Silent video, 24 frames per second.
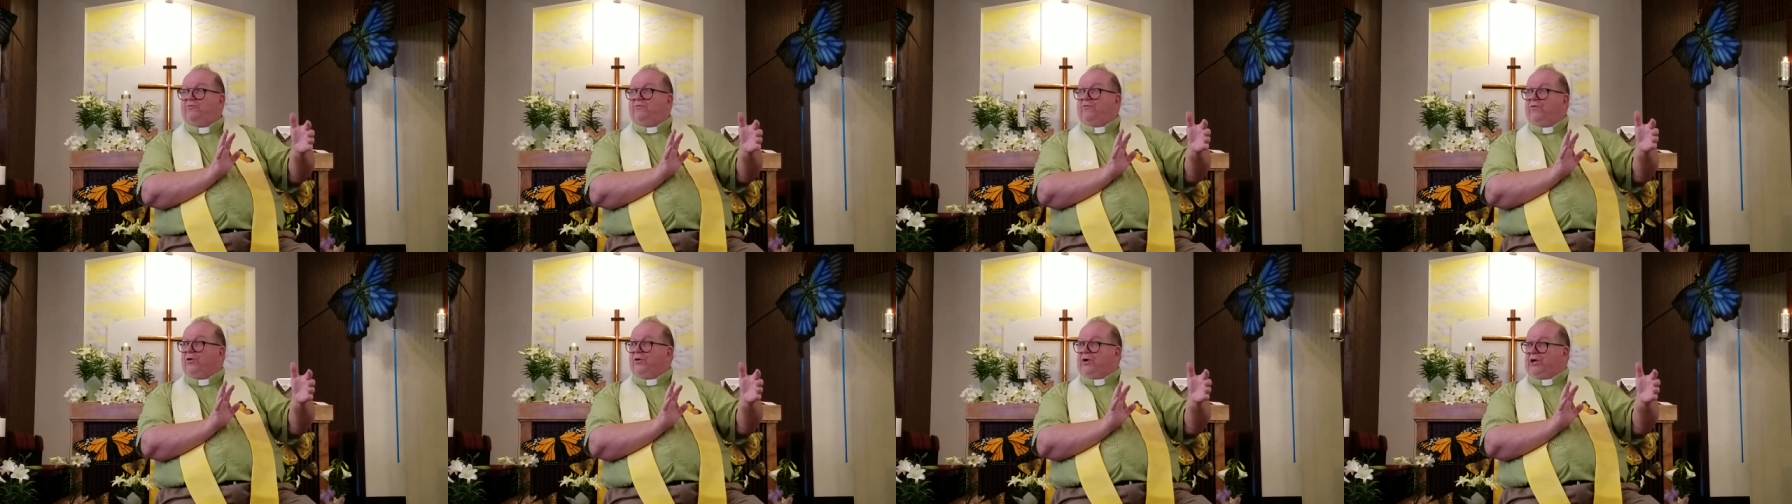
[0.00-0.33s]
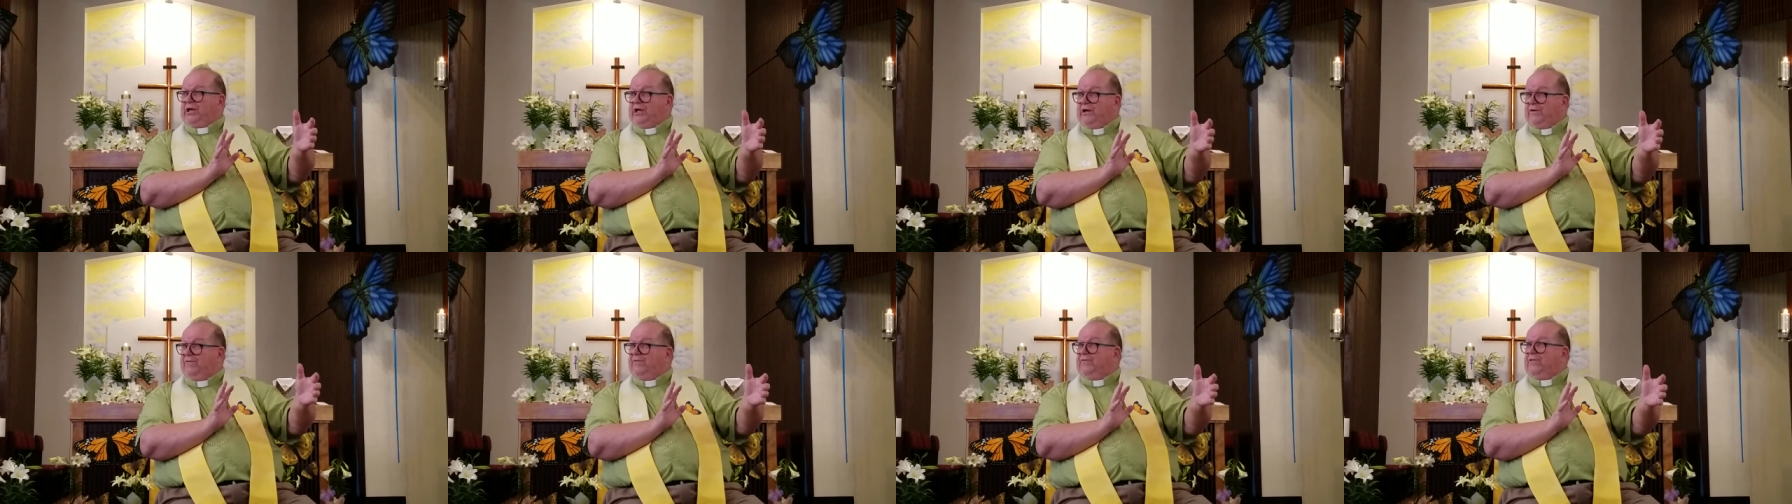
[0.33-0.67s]

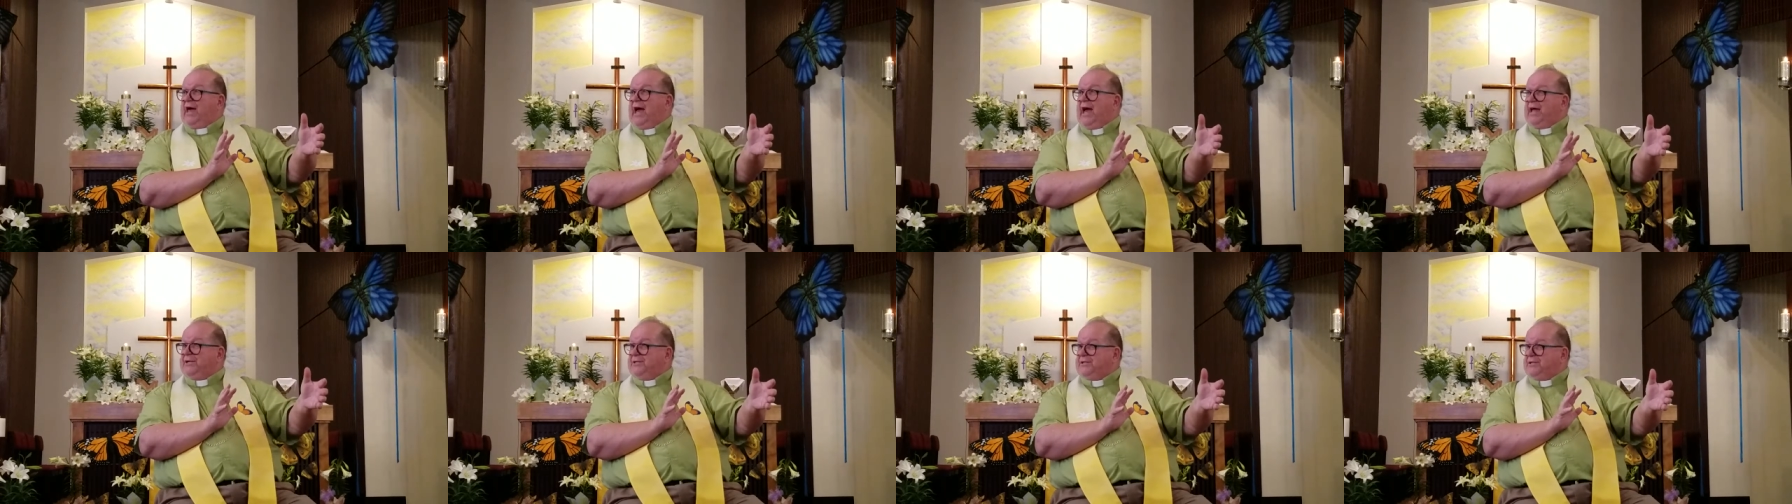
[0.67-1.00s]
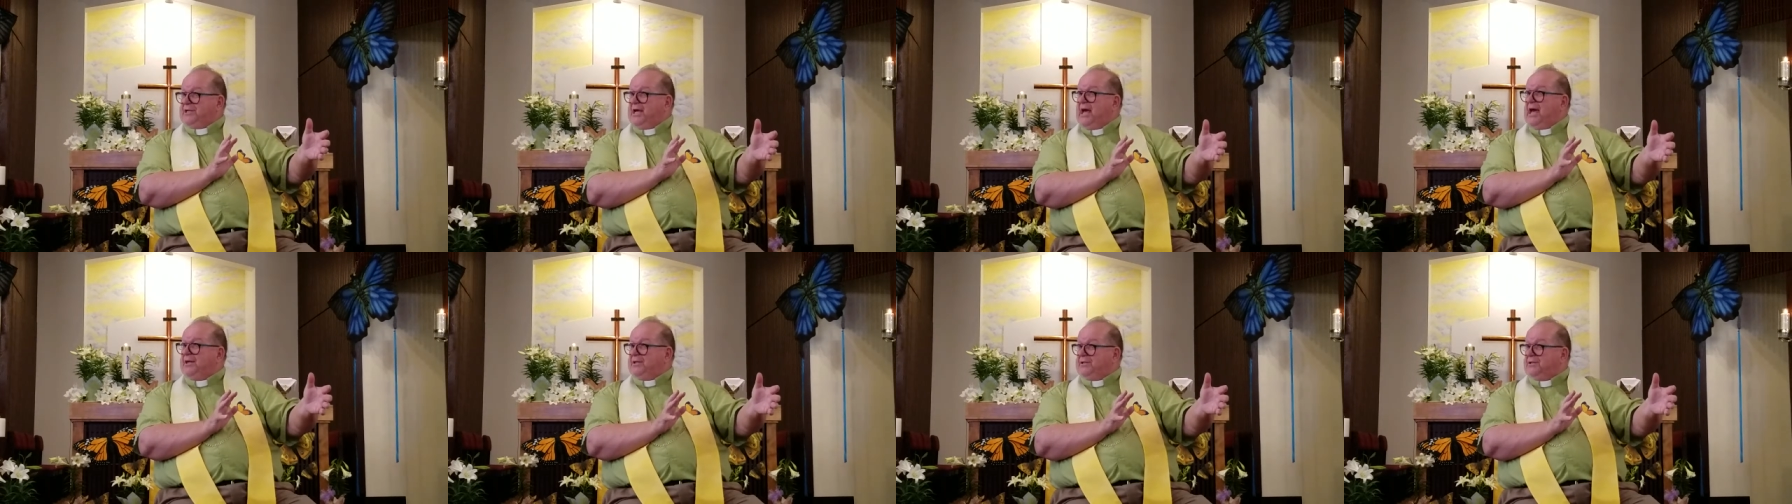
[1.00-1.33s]
forgive
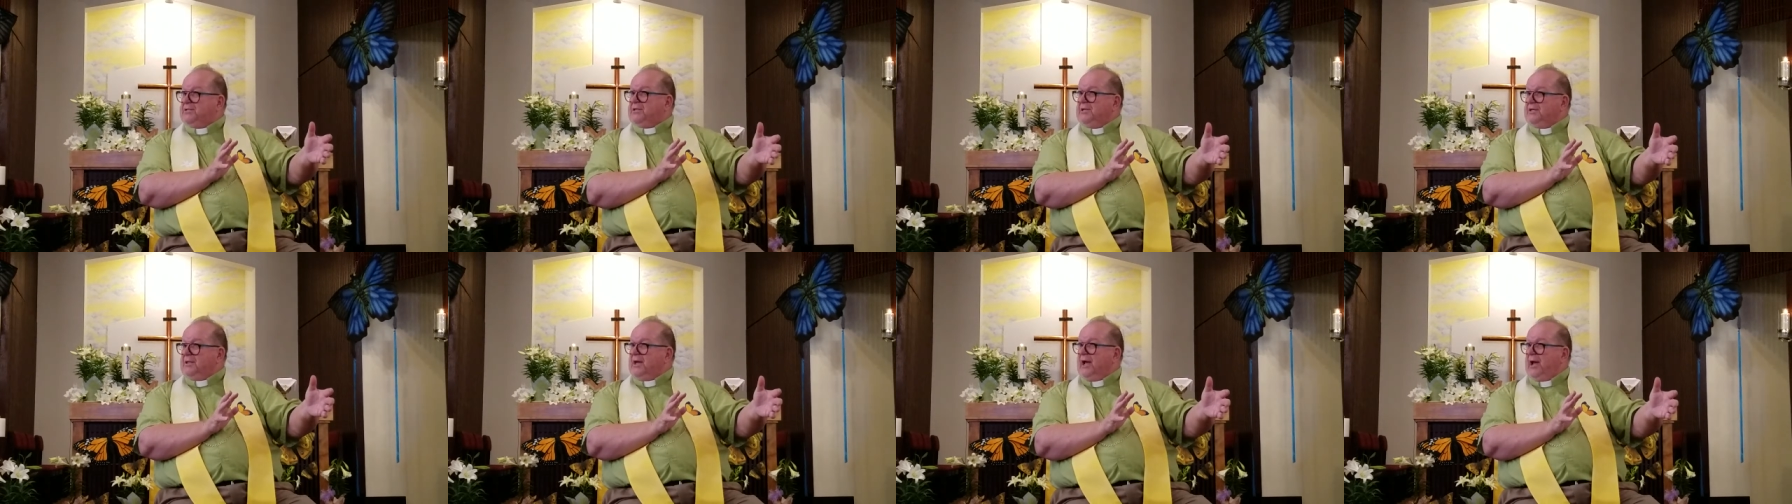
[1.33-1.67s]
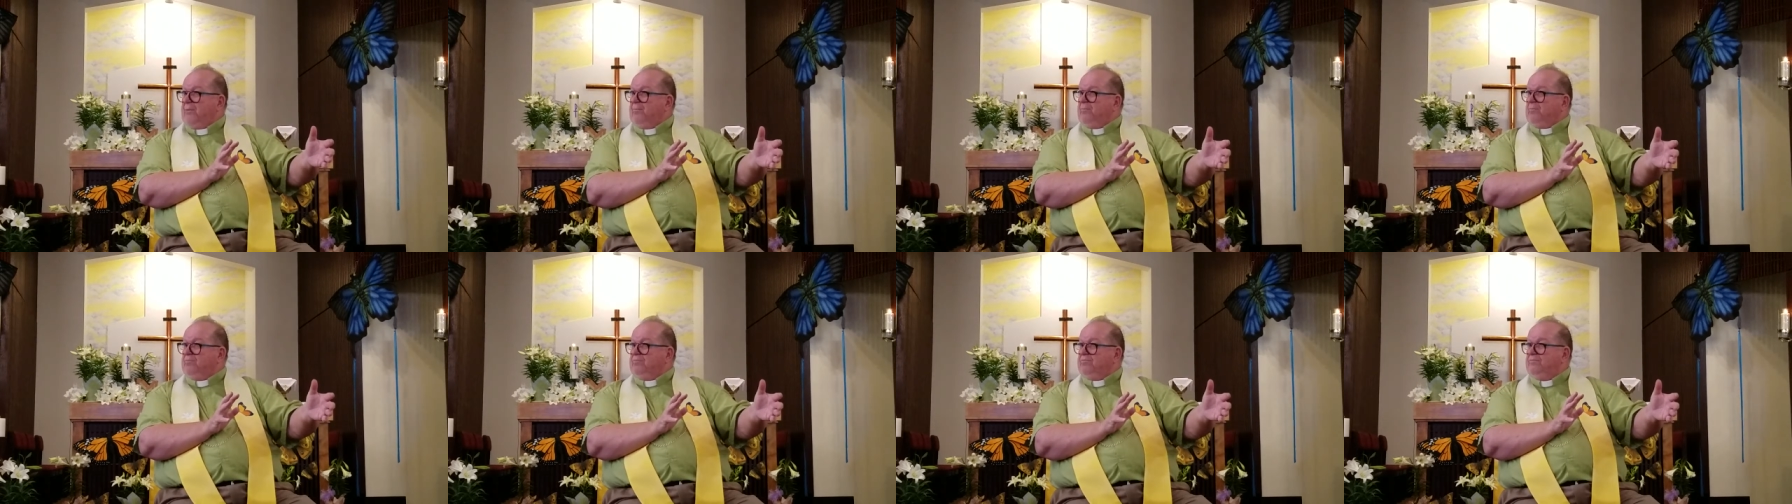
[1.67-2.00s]
that debt to
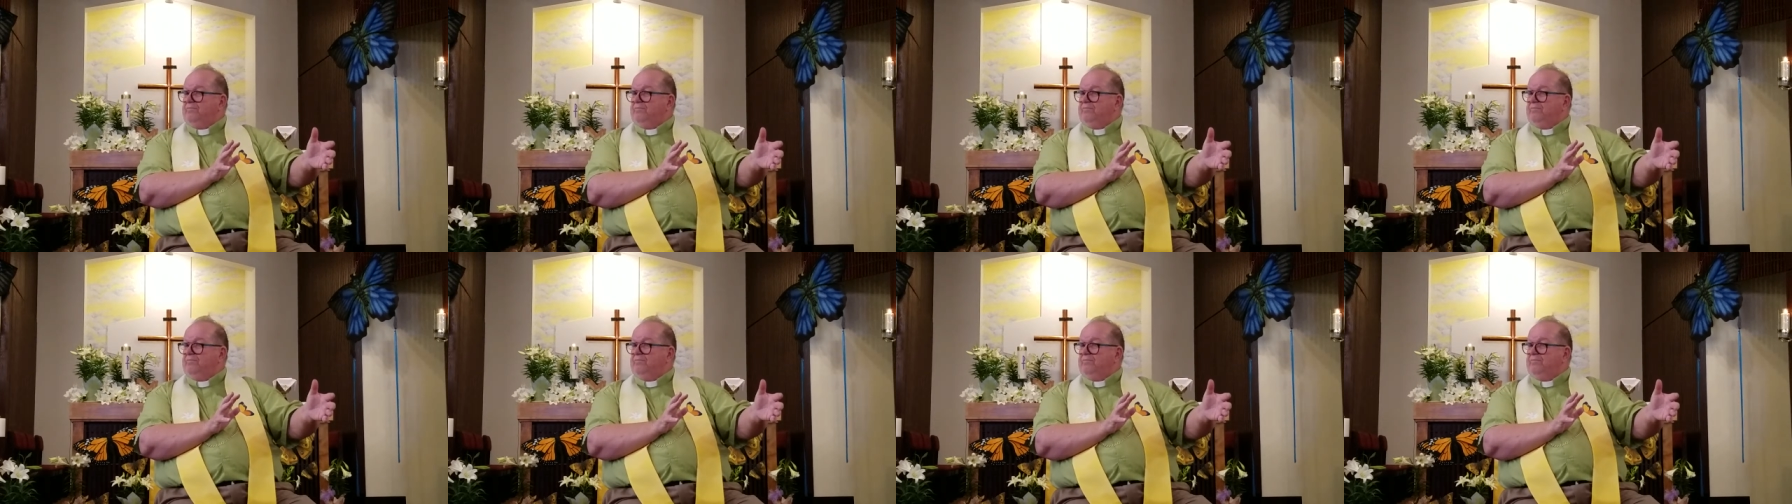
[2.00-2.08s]
them.